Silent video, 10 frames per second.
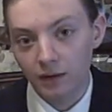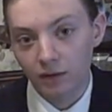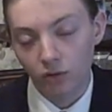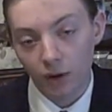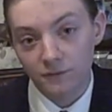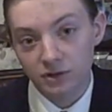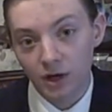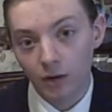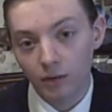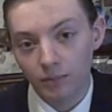soft
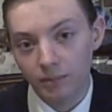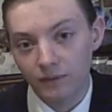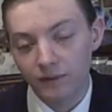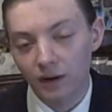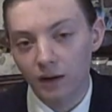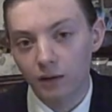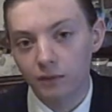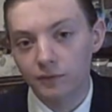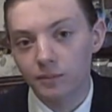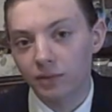shell beef taco
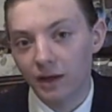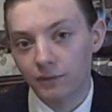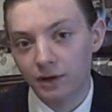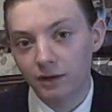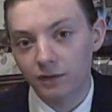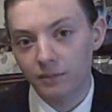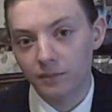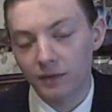from Planet Wings.